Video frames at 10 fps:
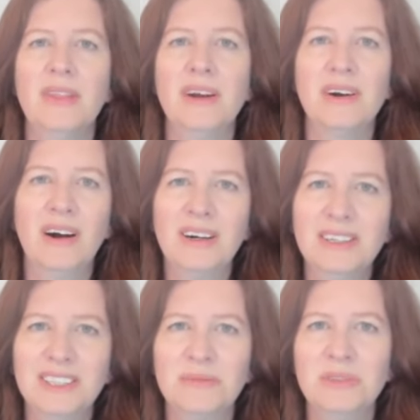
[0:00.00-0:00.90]
There
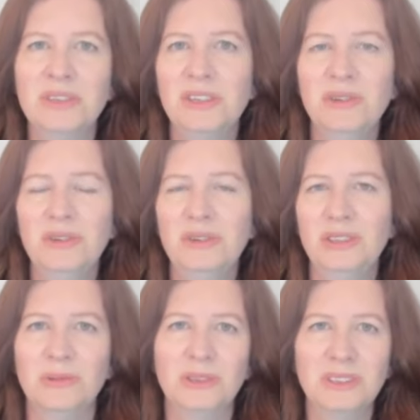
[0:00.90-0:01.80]
are some new
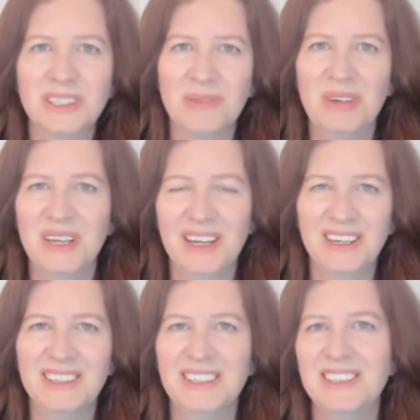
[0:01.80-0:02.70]
tools coming
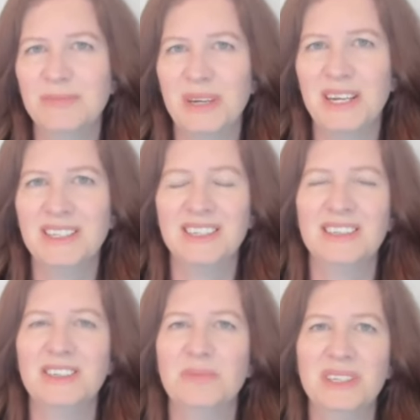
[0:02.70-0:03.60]
into the space,
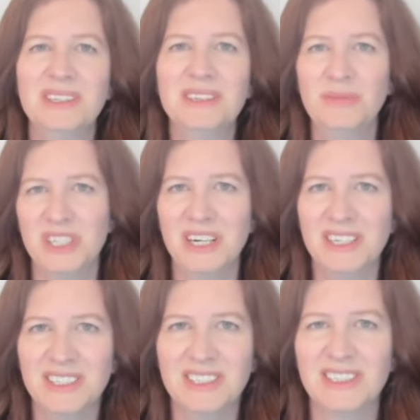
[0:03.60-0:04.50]
and there's been some
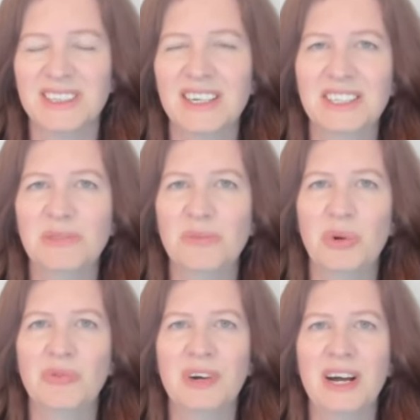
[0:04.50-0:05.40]
changes in LinkedIn
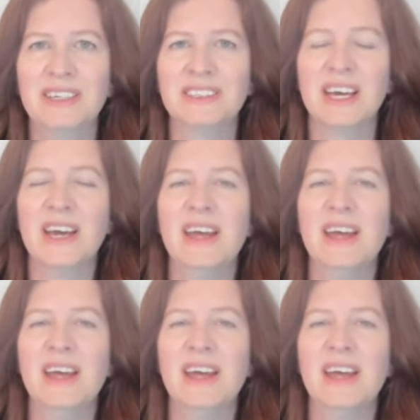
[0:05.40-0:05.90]
profiles.